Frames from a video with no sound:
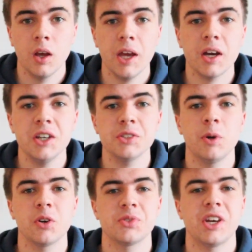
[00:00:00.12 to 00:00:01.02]
Hey guys, and
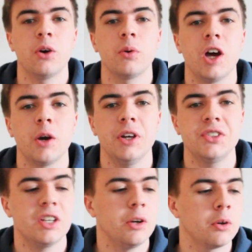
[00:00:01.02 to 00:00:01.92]
welcome to Help with
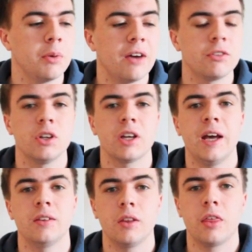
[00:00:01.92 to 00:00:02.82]
iOS. Today we're going to be having a look
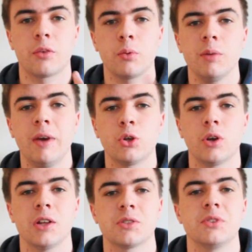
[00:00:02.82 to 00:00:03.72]
at the three major
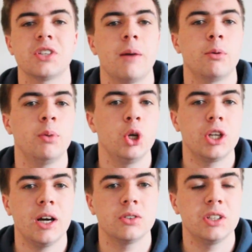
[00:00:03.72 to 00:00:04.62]
announcements Apple
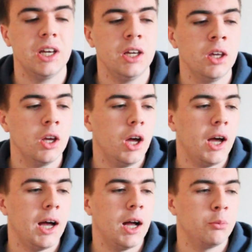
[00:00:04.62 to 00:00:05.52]
pushed out today
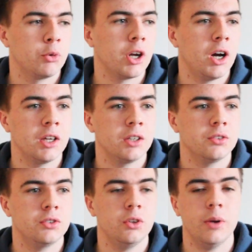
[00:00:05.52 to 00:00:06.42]

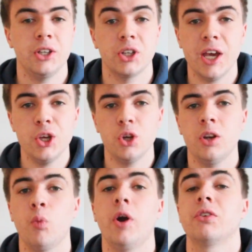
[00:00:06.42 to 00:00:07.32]
regarding to
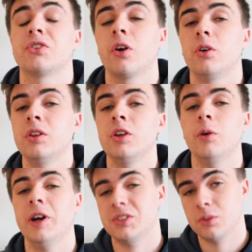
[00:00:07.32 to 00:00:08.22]
education, where it's going in the
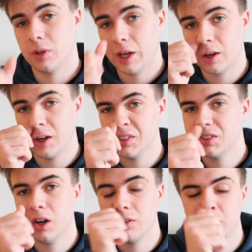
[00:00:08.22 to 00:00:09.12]
US and all that kind of
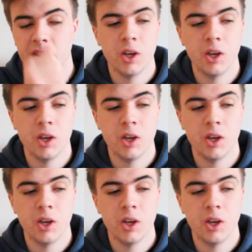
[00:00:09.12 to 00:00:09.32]
stuff.